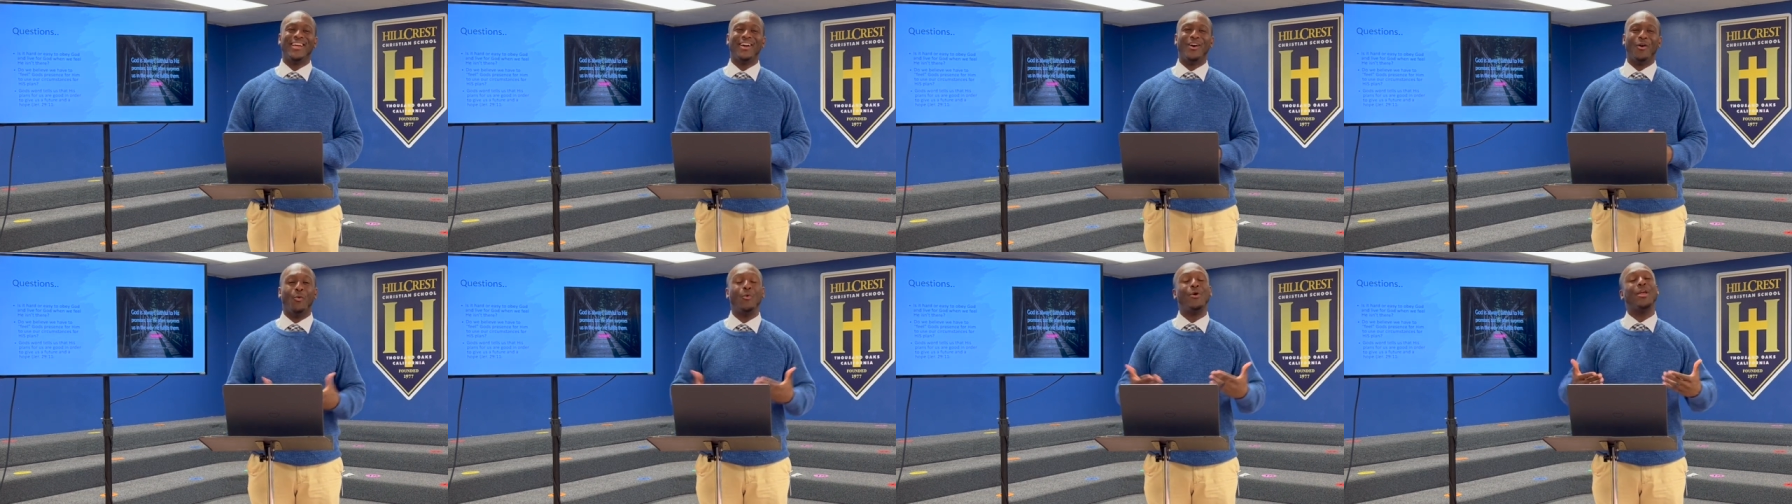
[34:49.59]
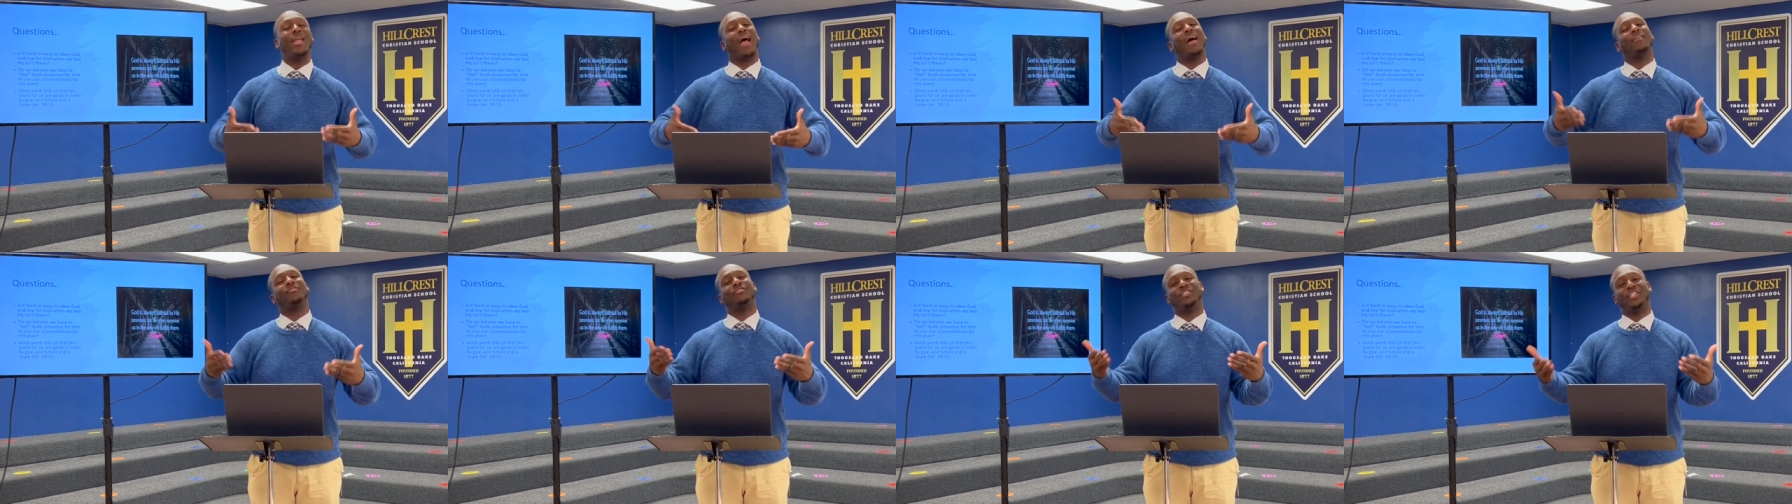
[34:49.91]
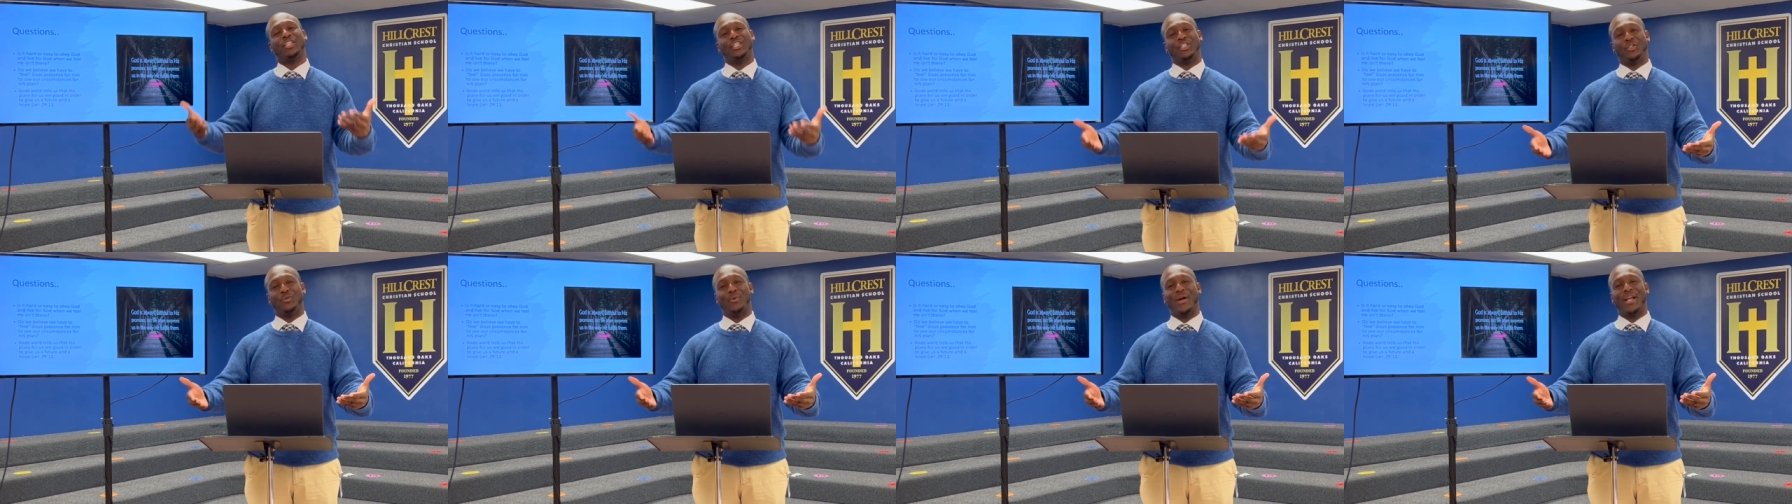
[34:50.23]
We have
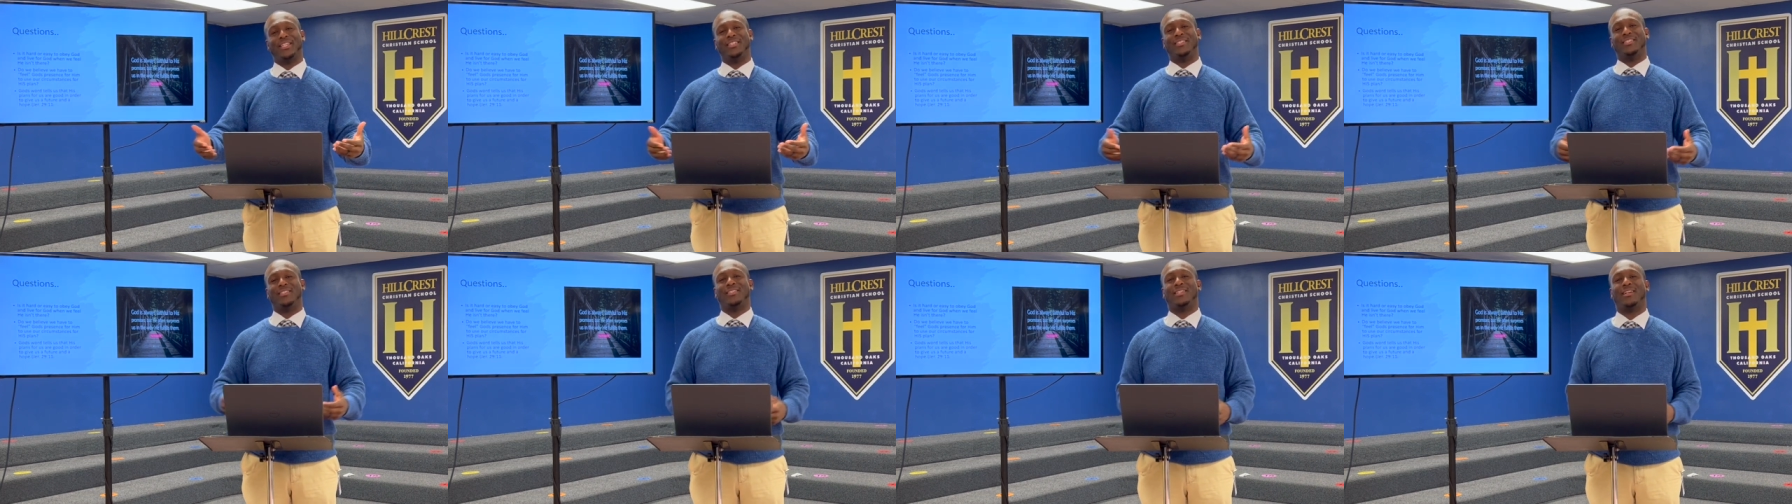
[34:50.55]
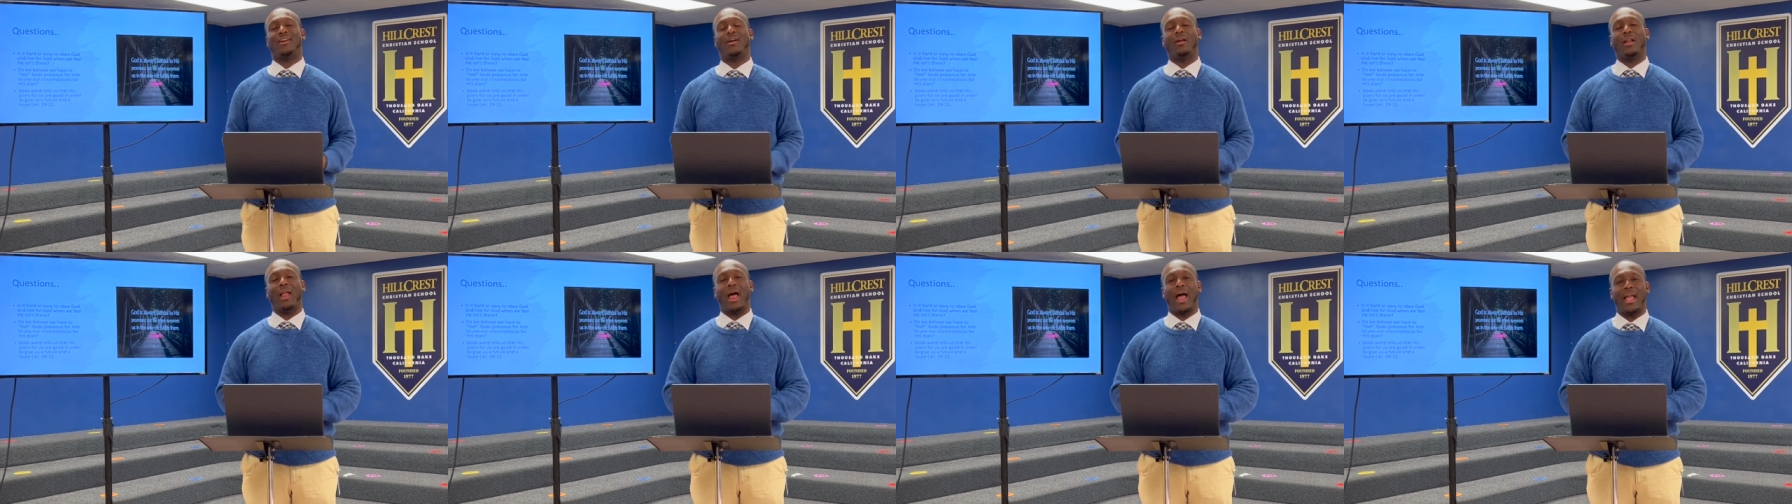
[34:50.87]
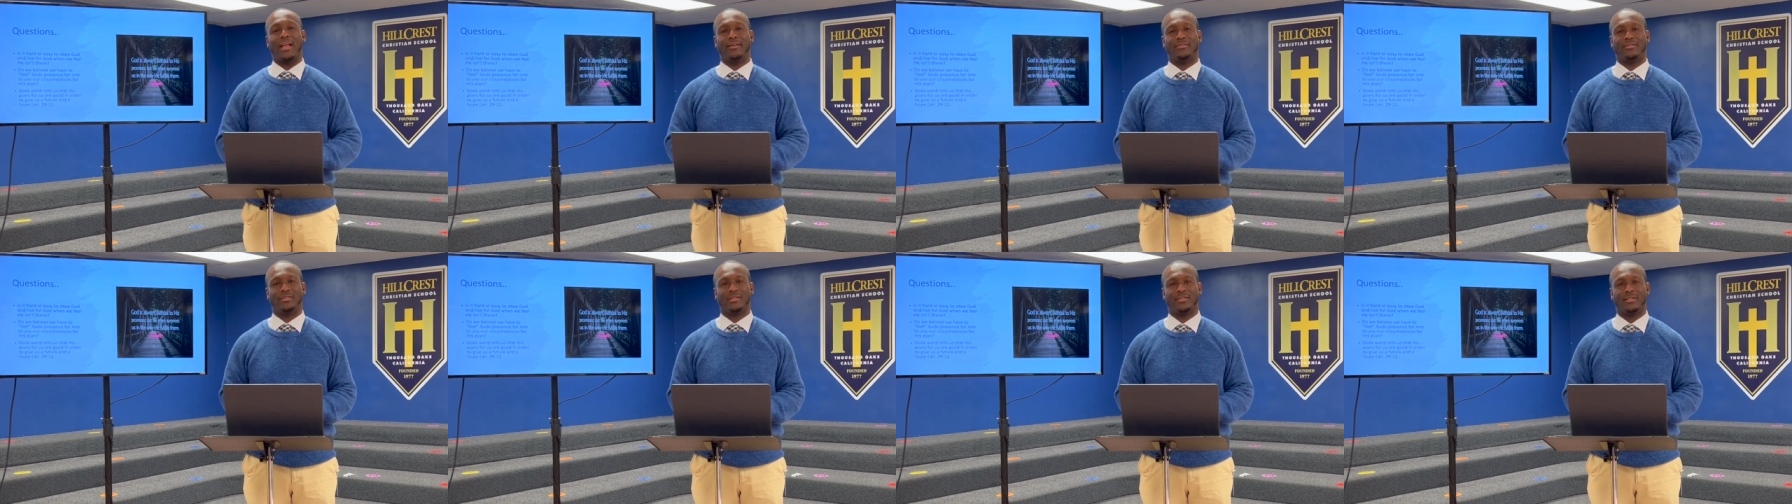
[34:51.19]
situations in our
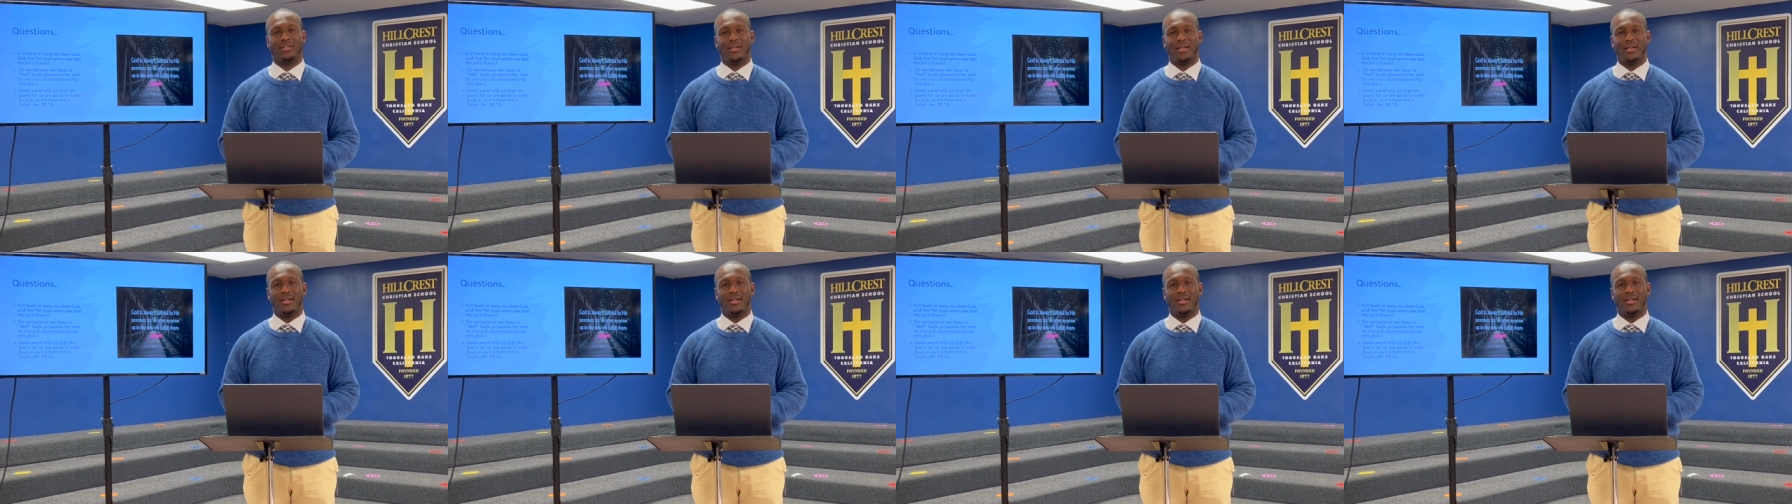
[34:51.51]
lives